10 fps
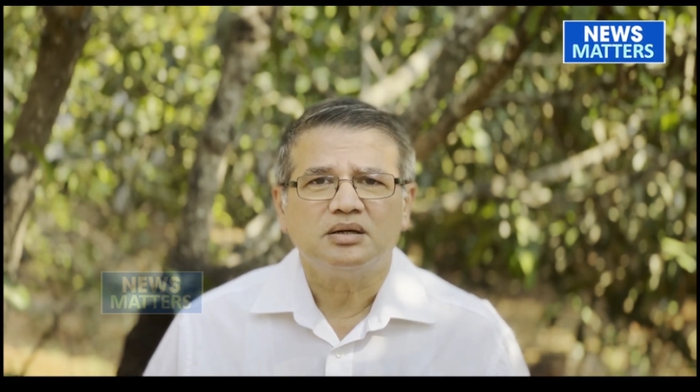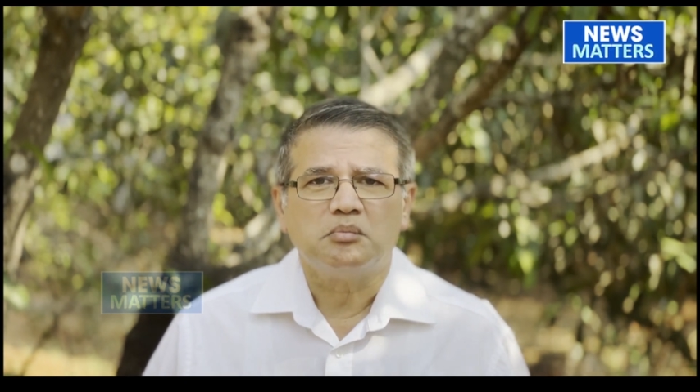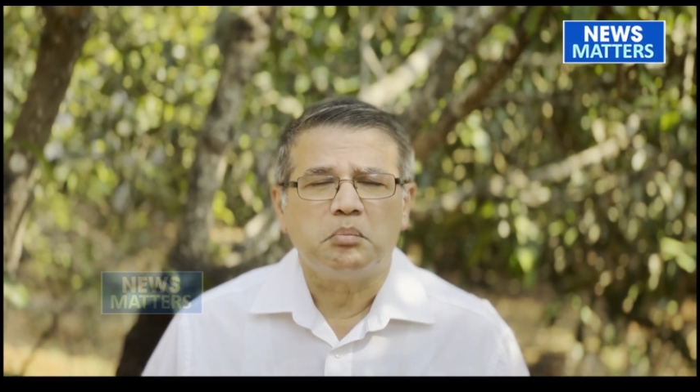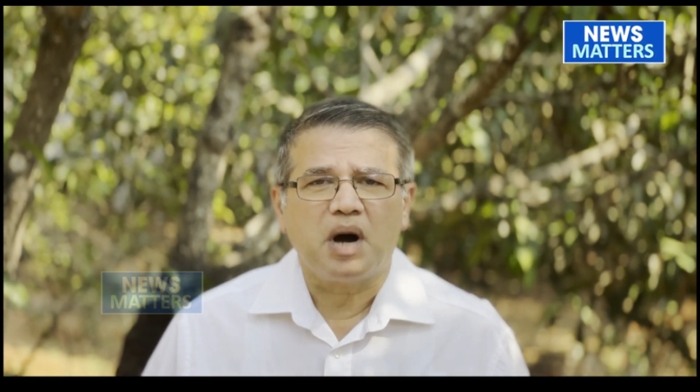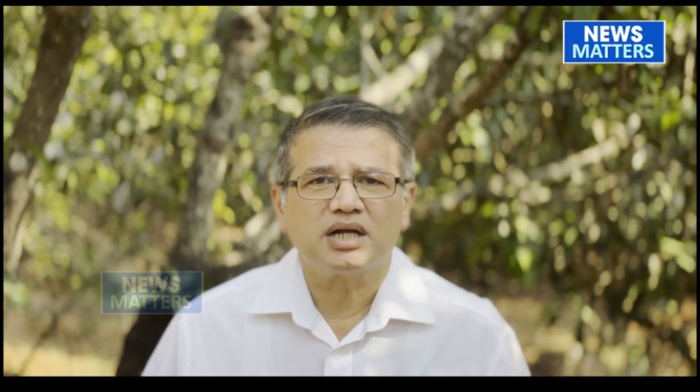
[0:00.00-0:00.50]

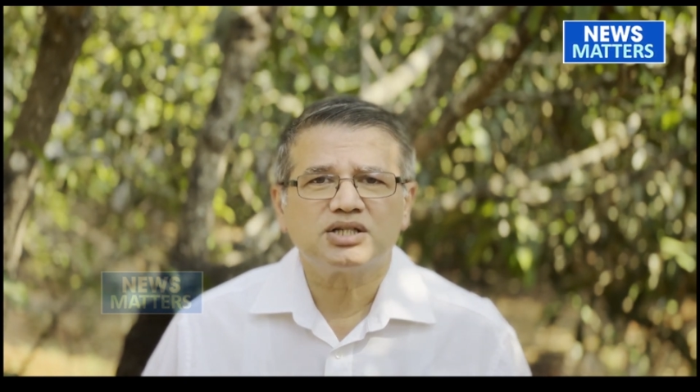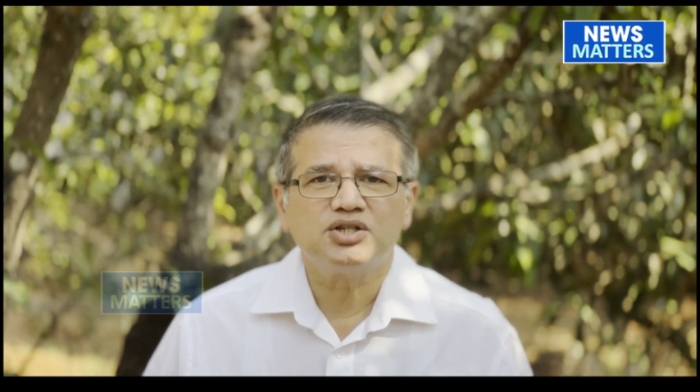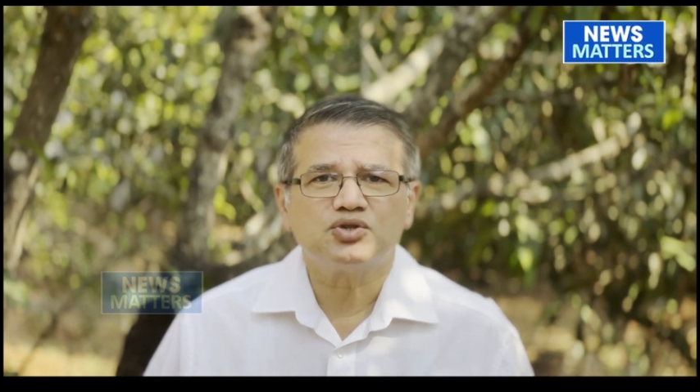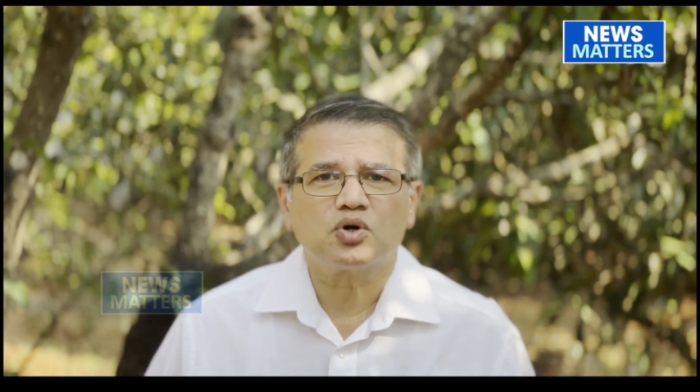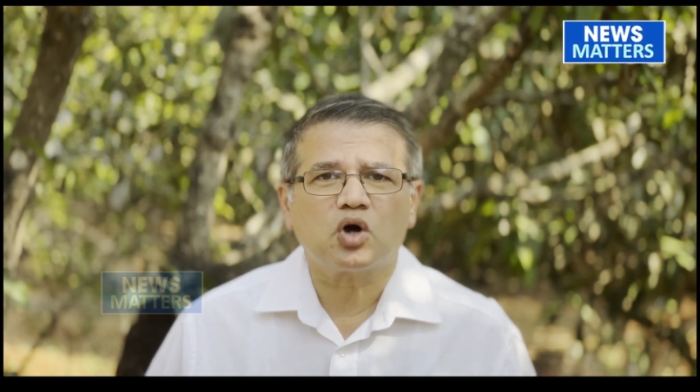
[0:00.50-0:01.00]
barge
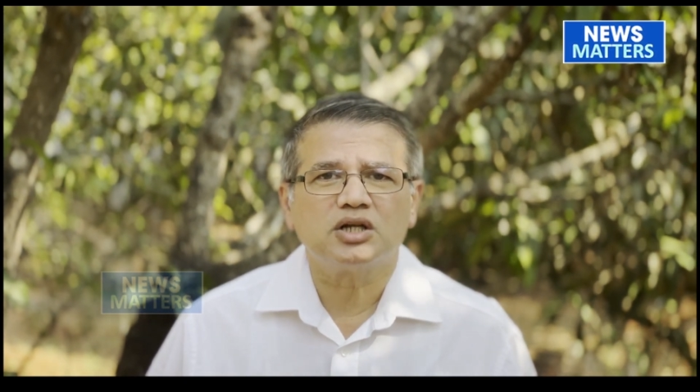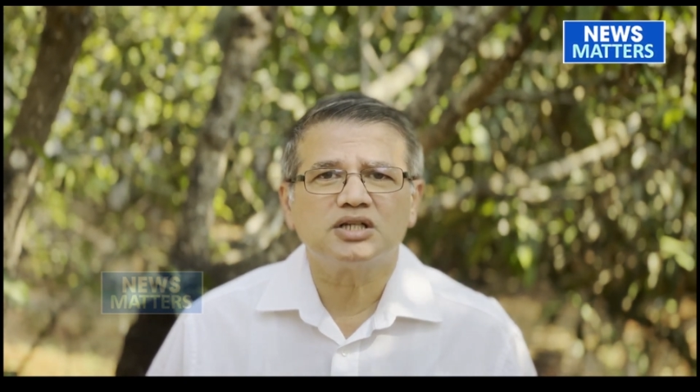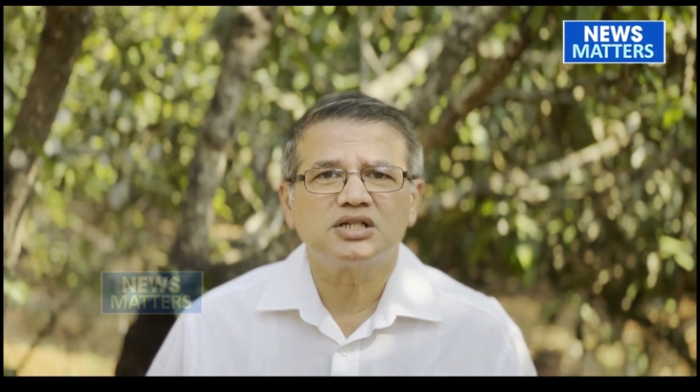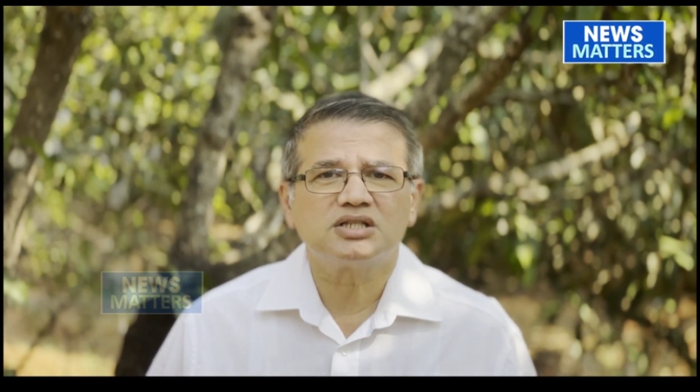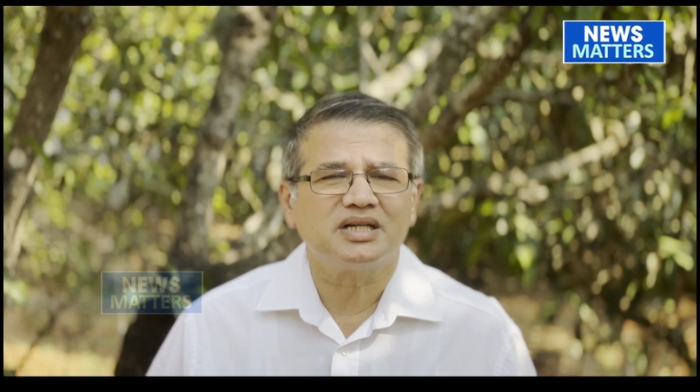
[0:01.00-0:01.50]
into
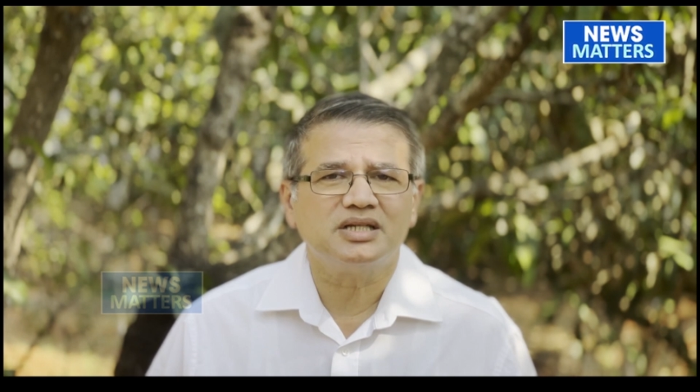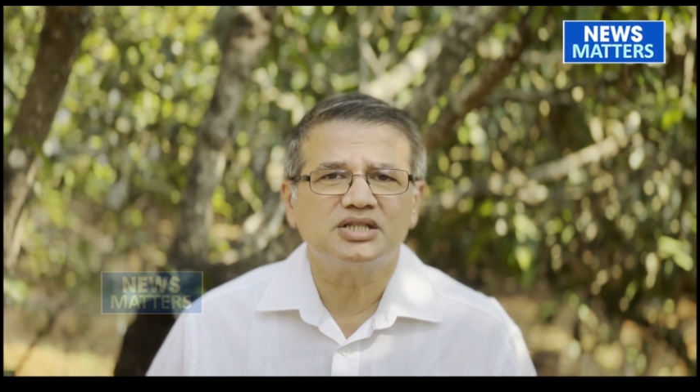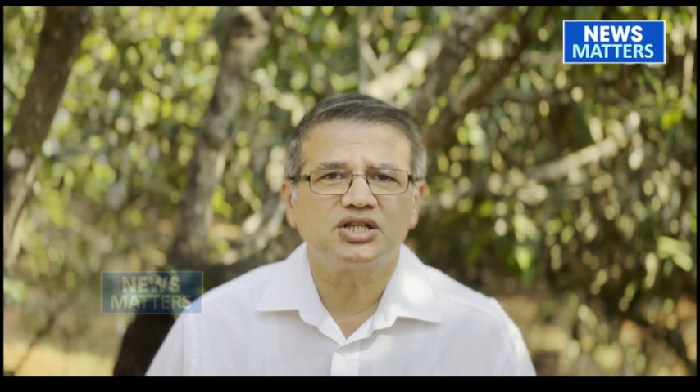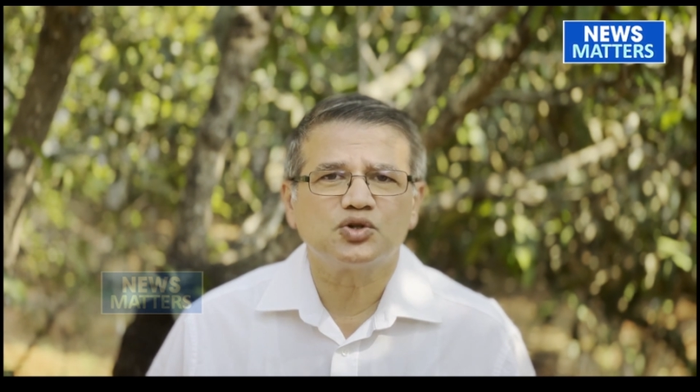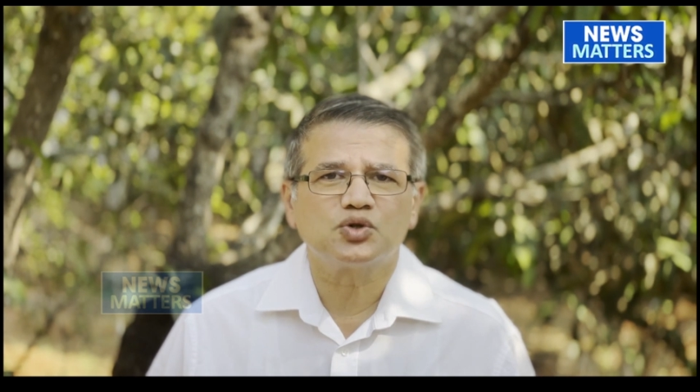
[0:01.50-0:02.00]
colleges and
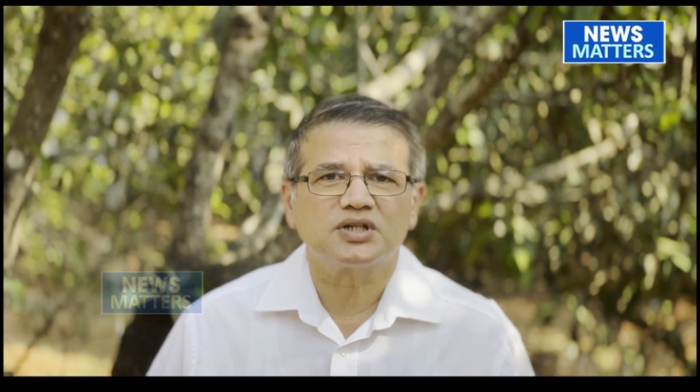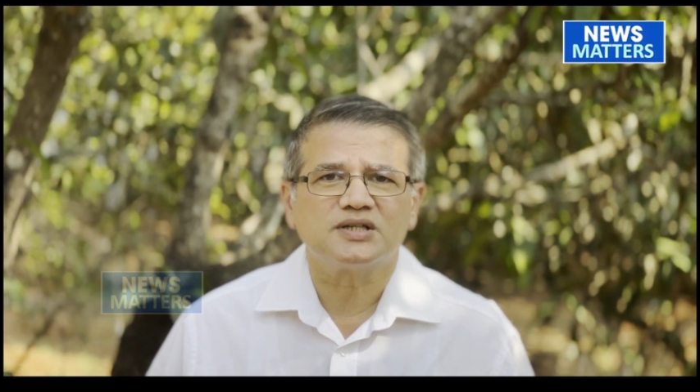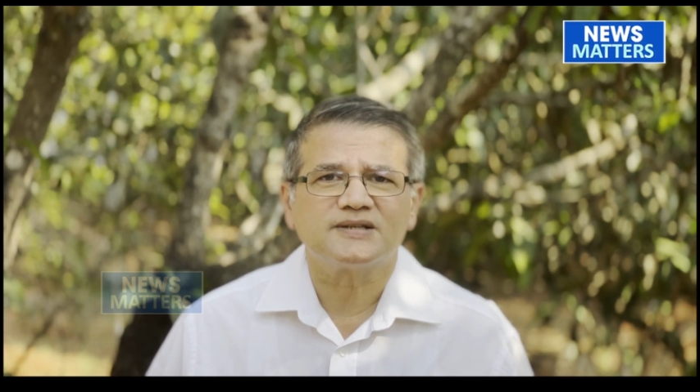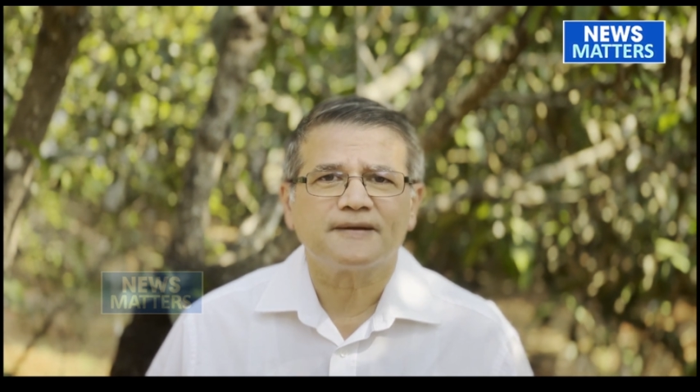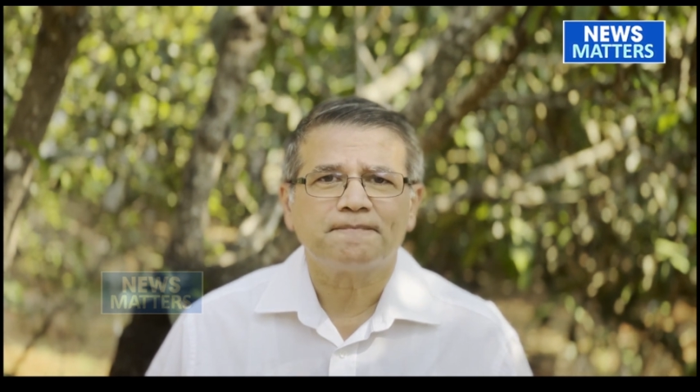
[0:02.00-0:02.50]
institutions